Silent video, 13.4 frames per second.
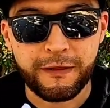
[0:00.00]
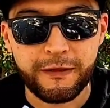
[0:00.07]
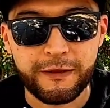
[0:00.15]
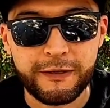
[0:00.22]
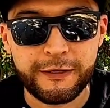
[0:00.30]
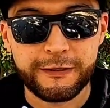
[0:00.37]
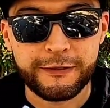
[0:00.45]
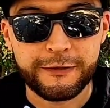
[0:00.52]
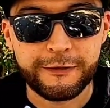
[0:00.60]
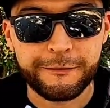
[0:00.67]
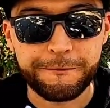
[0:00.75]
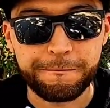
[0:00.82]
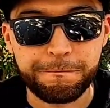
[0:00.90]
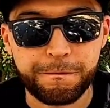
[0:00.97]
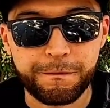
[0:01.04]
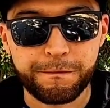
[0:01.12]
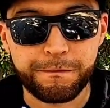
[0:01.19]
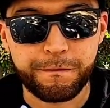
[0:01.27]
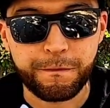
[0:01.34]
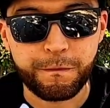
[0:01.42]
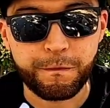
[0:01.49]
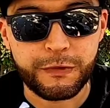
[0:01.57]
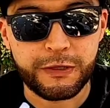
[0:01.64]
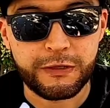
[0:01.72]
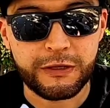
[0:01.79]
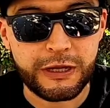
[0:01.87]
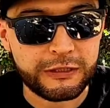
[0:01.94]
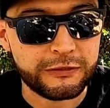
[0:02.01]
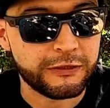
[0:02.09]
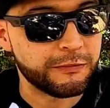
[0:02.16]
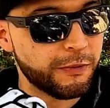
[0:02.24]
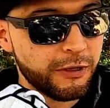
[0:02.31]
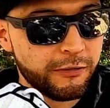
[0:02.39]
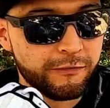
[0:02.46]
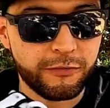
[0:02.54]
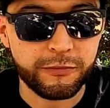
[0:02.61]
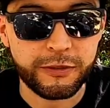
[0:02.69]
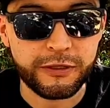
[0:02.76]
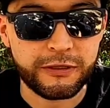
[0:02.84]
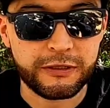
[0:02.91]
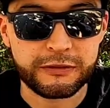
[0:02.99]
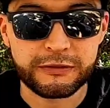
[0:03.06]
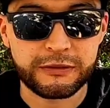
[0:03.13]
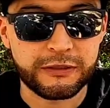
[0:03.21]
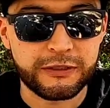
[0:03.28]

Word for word: and um, he actually bought them for me because